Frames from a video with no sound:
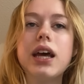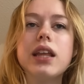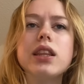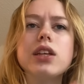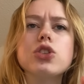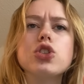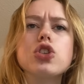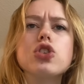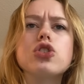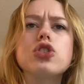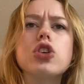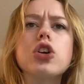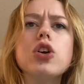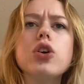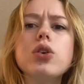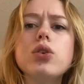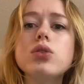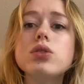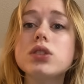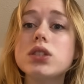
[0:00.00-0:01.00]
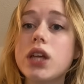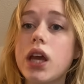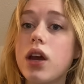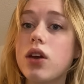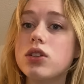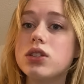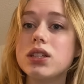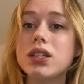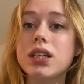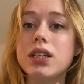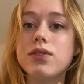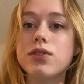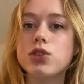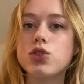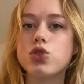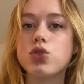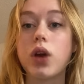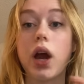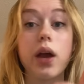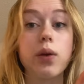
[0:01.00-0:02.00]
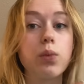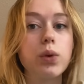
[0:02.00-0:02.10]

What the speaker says: that you're too scared to even try.